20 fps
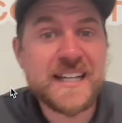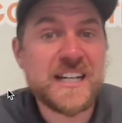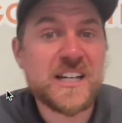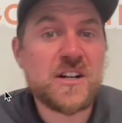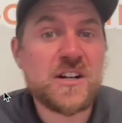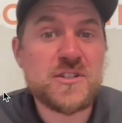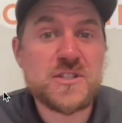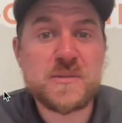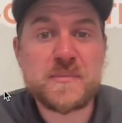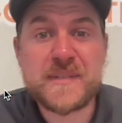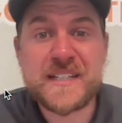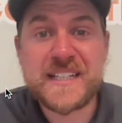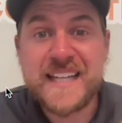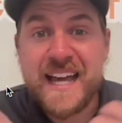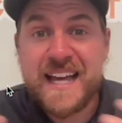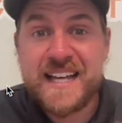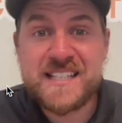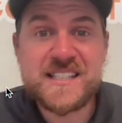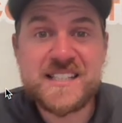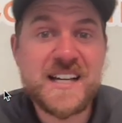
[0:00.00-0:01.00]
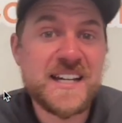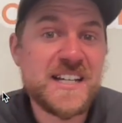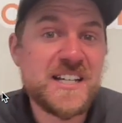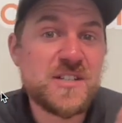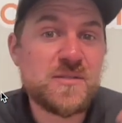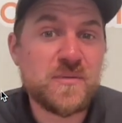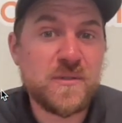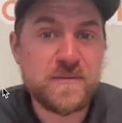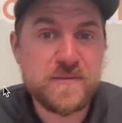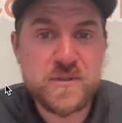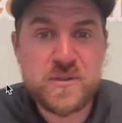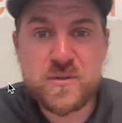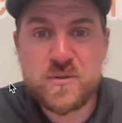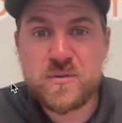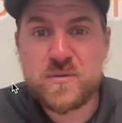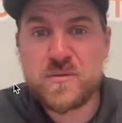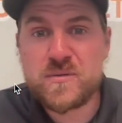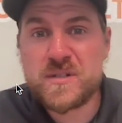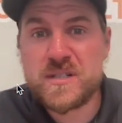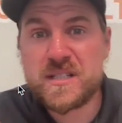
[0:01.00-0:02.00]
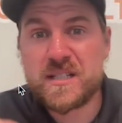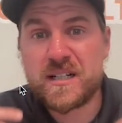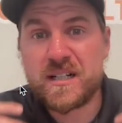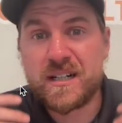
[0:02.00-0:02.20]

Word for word: It can also be case studies, reviews,